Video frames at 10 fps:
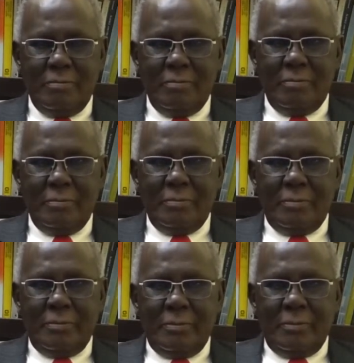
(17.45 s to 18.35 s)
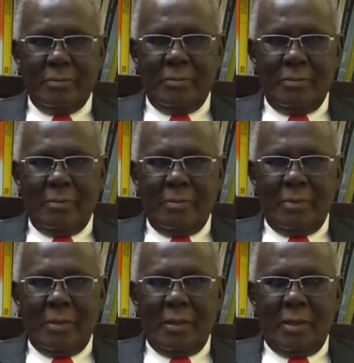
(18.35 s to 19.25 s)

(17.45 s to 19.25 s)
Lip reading: [no speech]